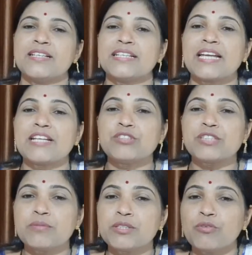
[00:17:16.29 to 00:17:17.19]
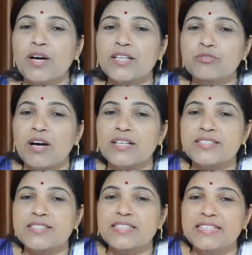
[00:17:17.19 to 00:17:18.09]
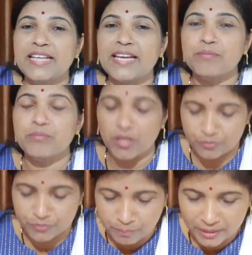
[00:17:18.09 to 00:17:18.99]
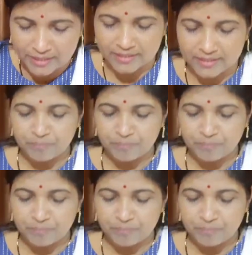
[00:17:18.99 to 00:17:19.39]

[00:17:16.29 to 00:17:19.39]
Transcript: Can you tell me what was the name of the beggar?